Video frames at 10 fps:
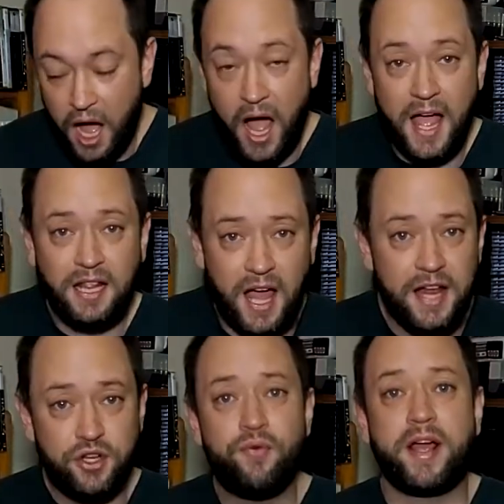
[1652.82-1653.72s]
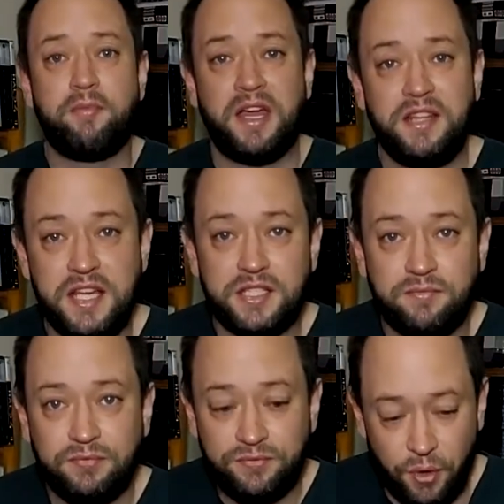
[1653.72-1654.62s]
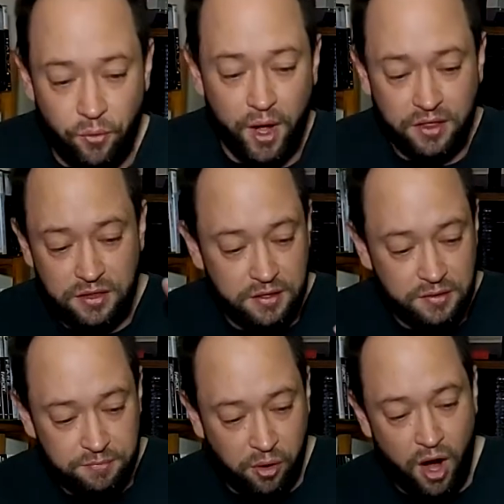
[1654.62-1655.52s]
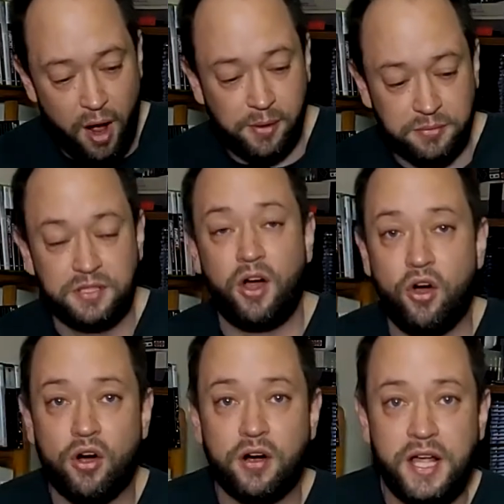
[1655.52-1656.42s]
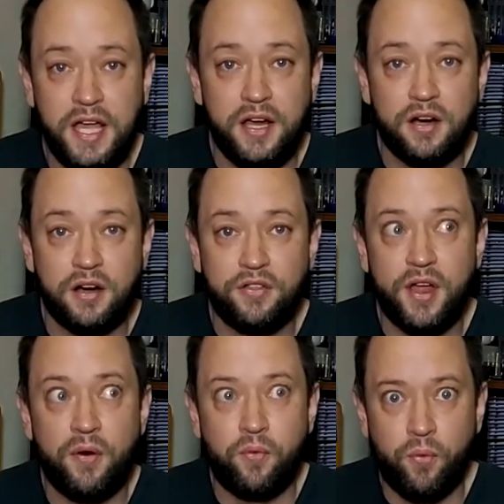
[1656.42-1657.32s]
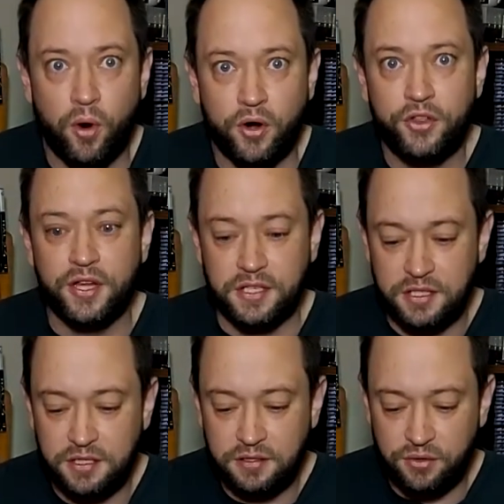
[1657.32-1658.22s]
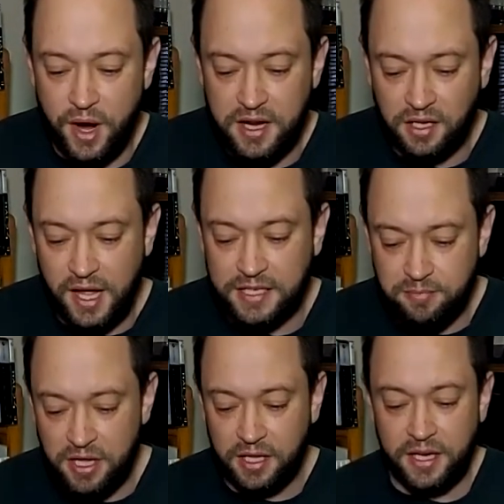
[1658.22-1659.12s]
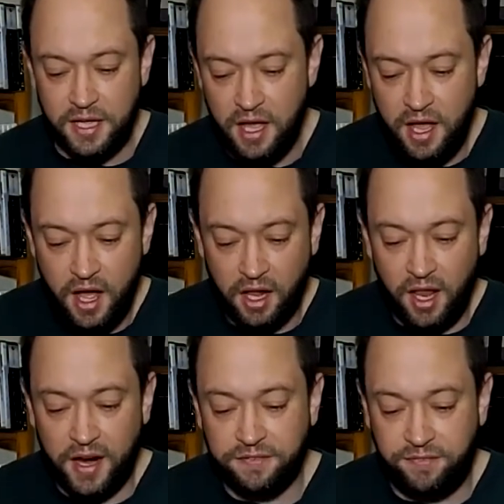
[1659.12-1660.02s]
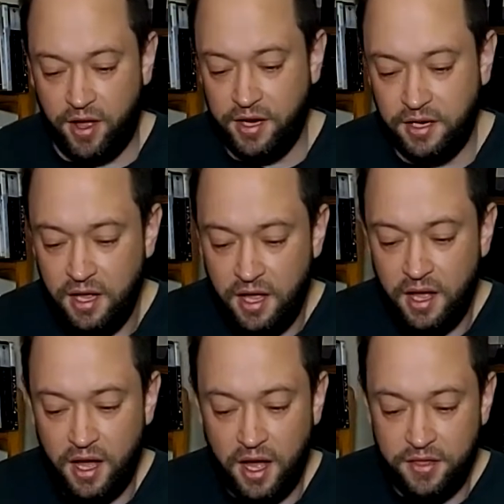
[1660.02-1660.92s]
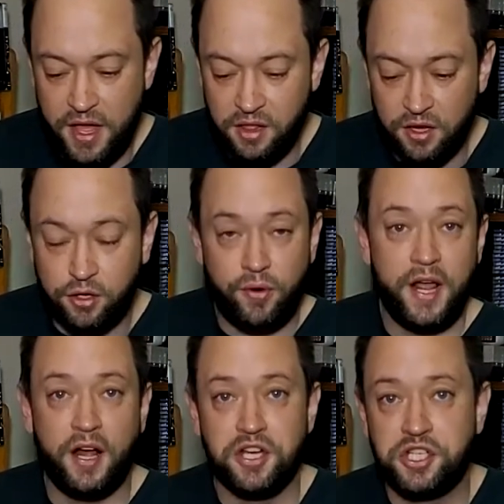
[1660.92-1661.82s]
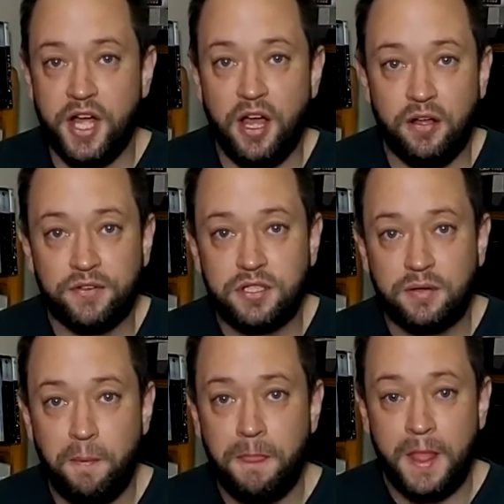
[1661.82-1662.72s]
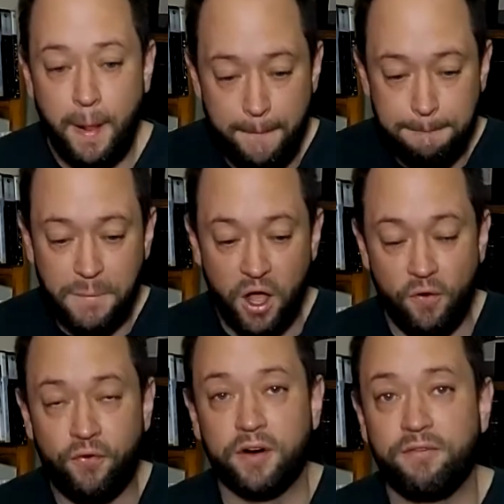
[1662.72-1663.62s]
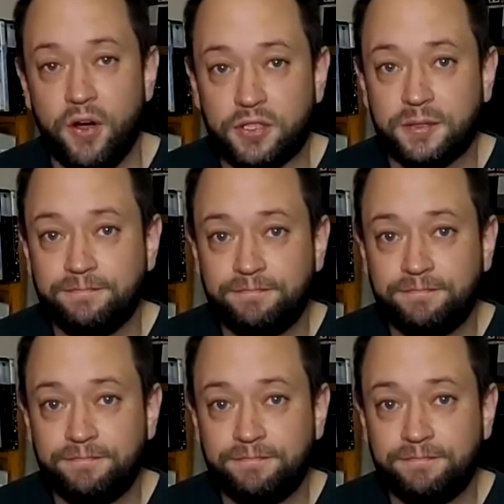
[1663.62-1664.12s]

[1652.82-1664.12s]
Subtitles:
I do recommend these. For what problems are here, they're worth it. Great collectability, a lot of fun. They look great on shelves. Go for it, folks.